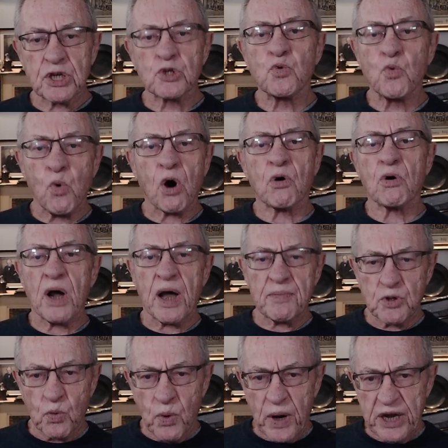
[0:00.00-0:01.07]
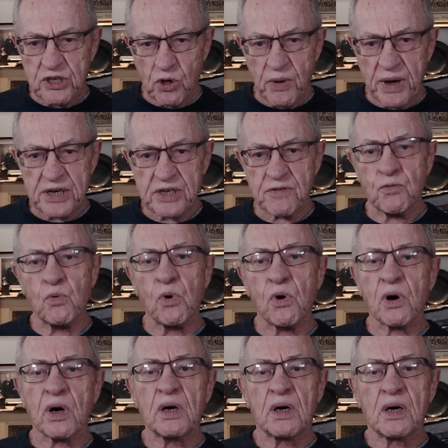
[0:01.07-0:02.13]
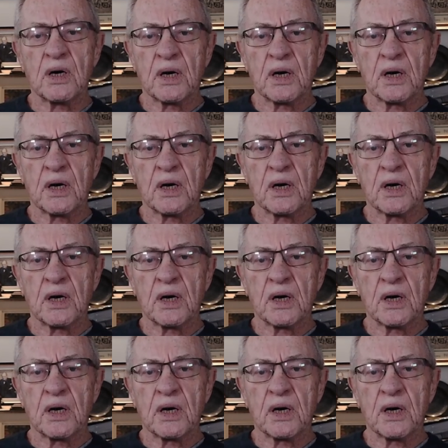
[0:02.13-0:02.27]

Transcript: It's a war crime to wage aggressive war.